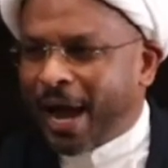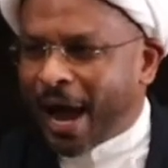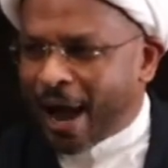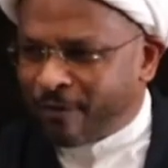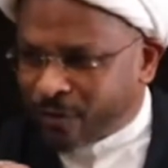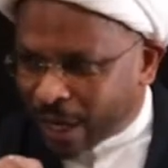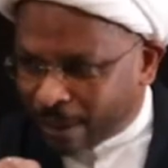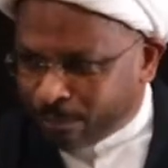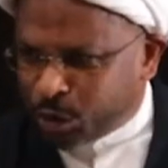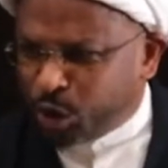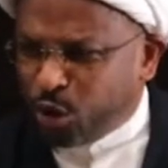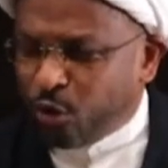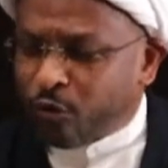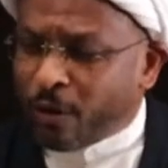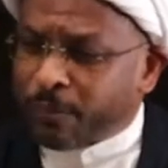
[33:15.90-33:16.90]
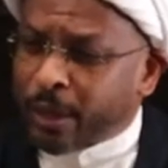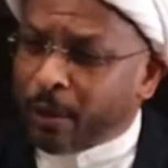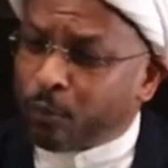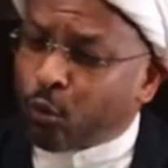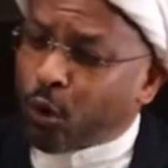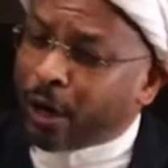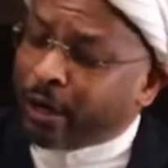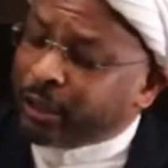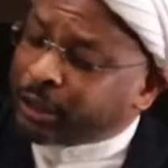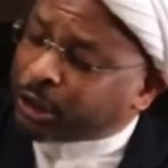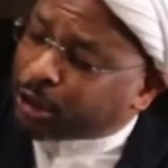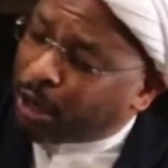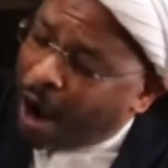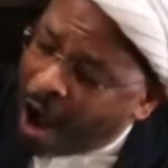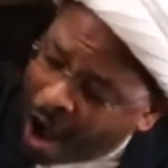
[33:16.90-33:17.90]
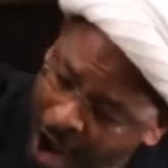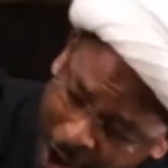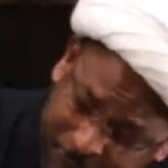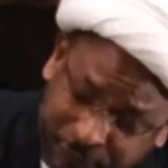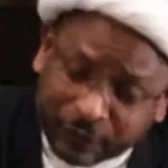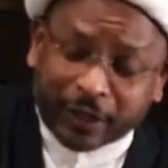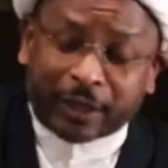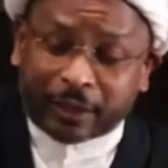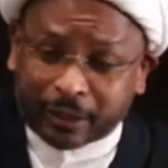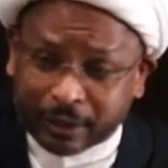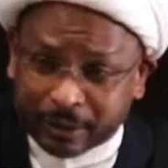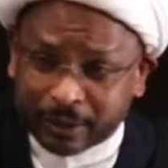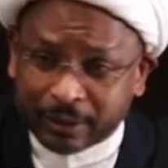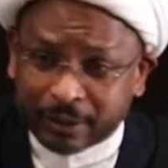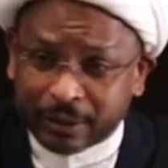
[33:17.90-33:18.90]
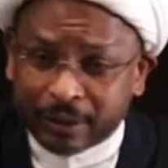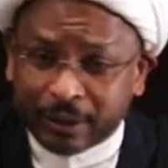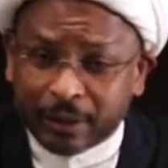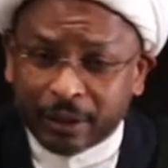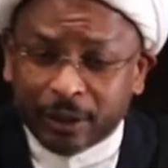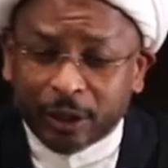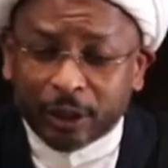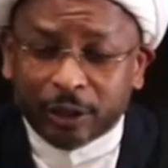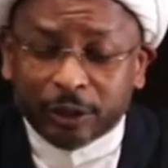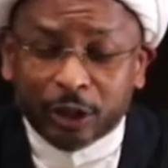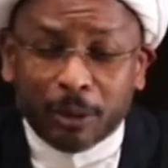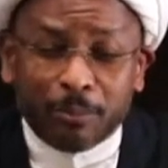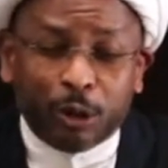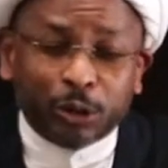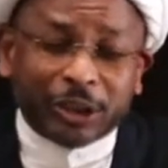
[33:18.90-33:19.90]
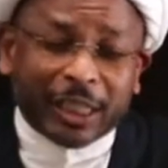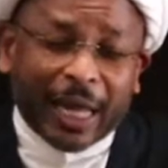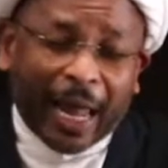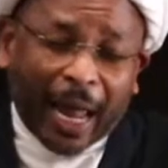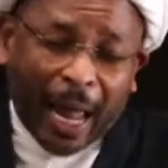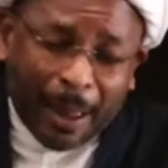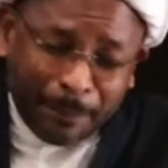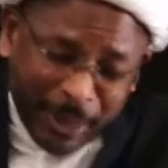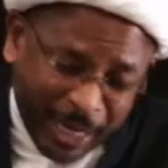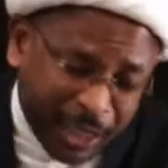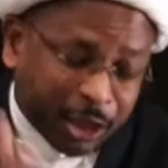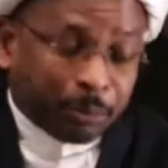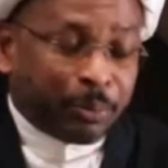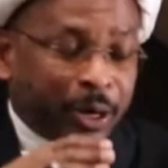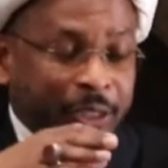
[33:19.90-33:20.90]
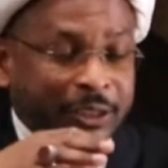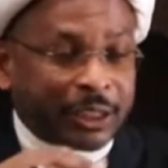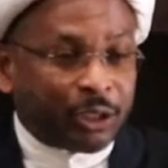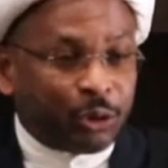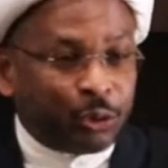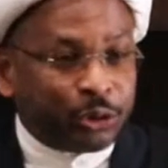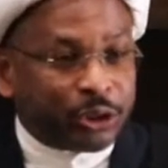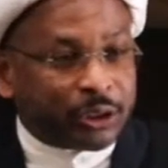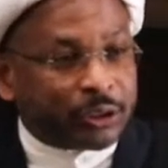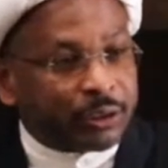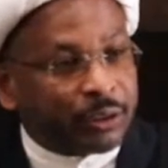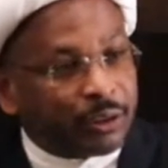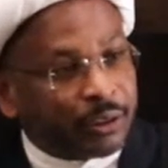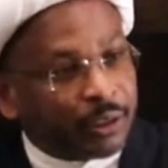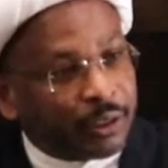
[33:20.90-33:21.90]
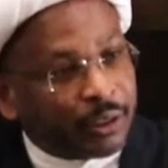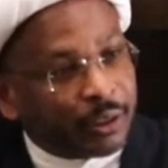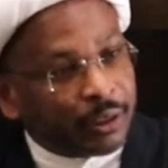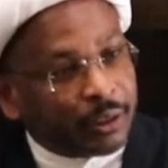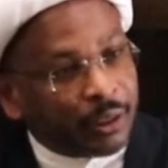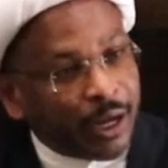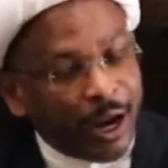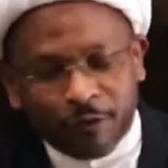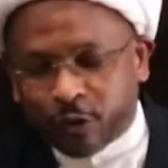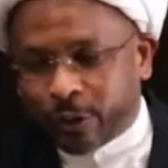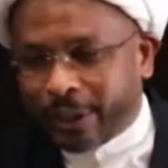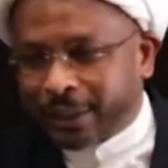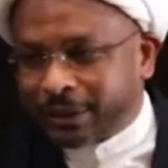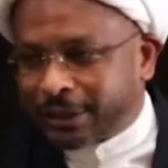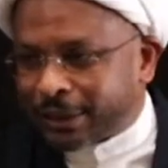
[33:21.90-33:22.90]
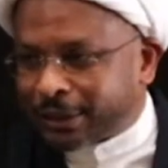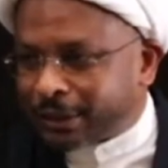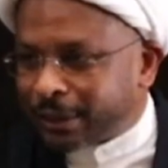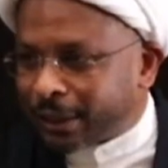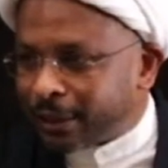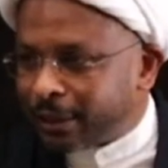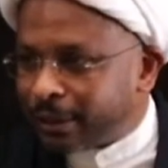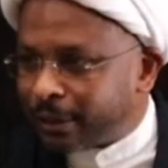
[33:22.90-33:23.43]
I've come to you from the worst kafir, the most khabith person who's ever existed.